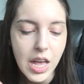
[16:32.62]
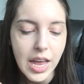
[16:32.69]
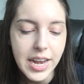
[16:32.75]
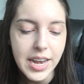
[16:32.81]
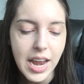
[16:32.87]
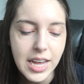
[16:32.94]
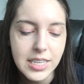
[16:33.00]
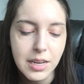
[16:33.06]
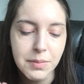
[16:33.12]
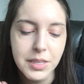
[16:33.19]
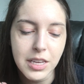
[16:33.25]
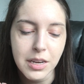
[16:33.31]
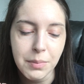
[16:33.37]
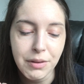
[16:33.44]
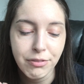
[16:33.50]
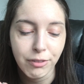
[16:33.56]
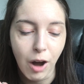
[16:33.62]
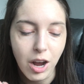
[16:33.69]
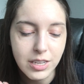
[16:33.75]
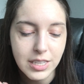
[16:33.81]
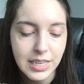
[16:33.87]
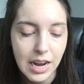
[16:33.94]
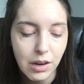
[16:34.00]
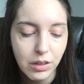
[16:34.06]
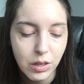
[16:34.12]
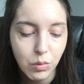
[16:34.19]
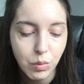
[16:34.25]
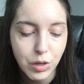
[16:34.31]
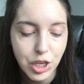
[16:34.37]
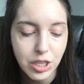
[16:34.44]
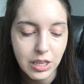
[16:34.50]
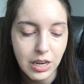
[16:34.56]
Next up is going to be Frost Hour,
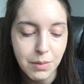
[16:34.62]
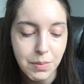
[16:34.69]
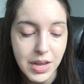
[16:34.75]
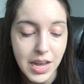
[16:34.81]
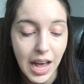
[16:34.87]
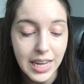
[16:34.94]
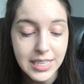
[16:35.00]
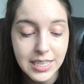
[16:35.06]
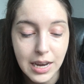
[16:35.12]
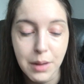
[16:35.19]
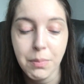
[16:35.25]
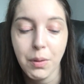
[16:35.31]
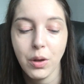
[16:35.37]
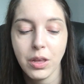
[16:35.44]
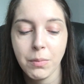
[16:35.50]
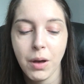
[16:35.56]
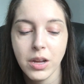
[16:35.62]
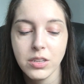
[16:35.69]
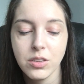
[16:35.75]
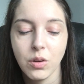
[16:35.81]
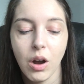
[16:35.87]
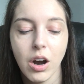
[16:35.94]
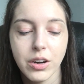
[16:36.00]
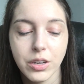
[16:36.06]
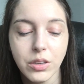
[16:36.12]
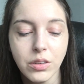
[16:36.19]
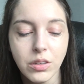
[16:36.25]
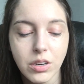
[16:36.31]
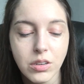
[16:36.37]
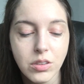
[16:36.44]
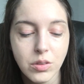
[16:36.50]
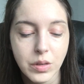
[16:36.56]
which is going to be Ice-type Pokemon, so
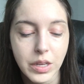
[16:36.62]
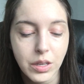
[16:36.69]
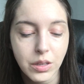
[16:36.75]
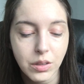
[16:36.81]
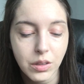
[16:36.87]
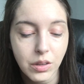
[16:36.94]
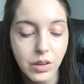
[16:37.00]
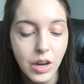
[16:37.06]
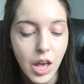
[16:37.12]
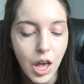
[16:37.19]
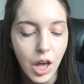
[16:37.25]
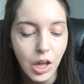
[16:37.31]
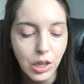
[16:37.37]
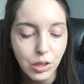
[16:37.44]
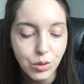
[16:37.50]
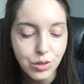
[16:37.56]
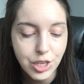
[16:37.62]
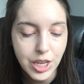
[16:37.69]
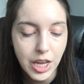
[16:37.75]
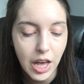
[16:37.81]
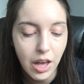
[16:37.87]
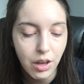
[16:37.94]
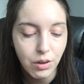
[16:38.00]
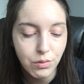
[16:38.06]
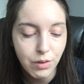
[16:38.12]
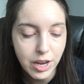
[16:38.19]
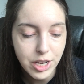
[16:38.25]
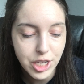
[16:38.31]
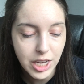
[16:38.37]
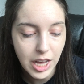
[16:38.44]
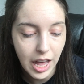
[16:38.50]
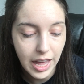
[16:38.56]
Articuno, Suicune, Lugia,
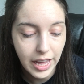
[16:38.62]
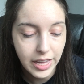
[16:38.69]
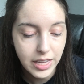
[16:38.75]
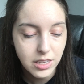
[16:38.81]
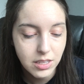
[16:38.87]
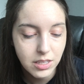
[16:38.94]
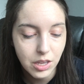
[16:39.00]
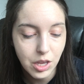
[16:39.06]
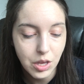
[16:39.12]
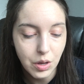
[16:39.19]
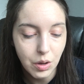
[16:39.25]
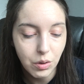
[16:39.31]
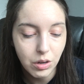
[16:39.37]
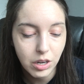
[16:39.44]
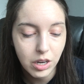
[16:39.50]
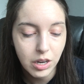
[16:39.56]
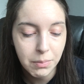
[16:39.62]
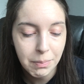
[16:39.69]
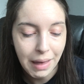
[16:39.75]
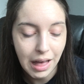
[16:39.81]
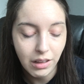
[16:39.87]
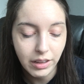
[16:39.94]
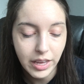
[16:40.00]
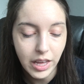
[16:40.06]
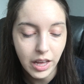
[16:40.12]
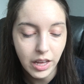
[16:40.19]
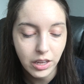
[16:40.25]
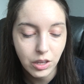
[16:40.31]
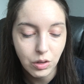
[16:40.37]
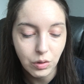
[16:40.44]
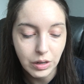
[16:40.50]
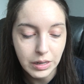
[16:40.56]
Regice, Kyogre, Palkia,
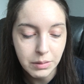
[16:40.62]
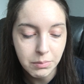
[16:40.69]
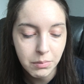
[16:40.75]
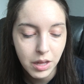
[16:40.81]
Kyurem.